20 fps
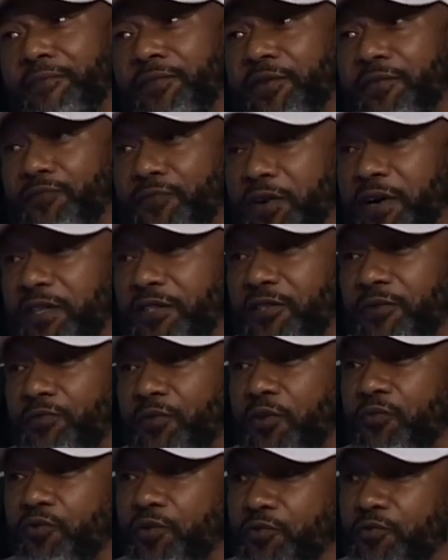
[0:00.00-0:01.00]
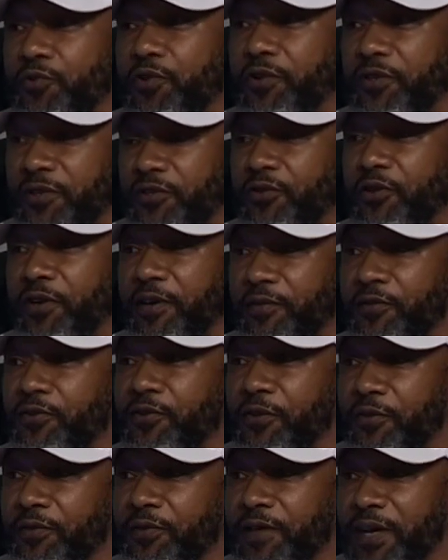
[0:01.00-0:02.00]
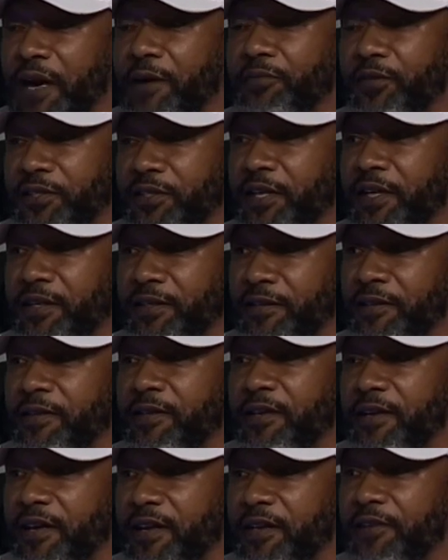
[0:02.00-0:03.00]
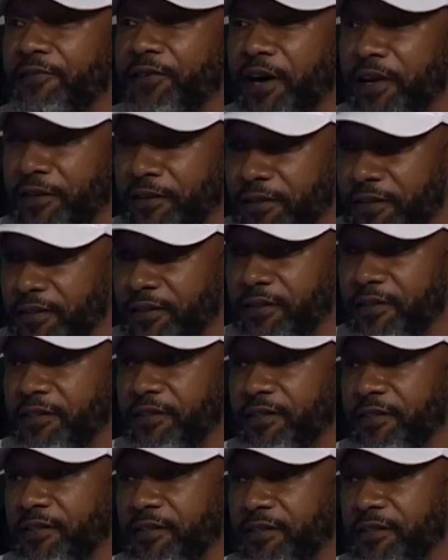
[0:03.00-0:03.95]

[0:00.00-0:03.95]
be much, but we will start, you know, compensating the volunteers.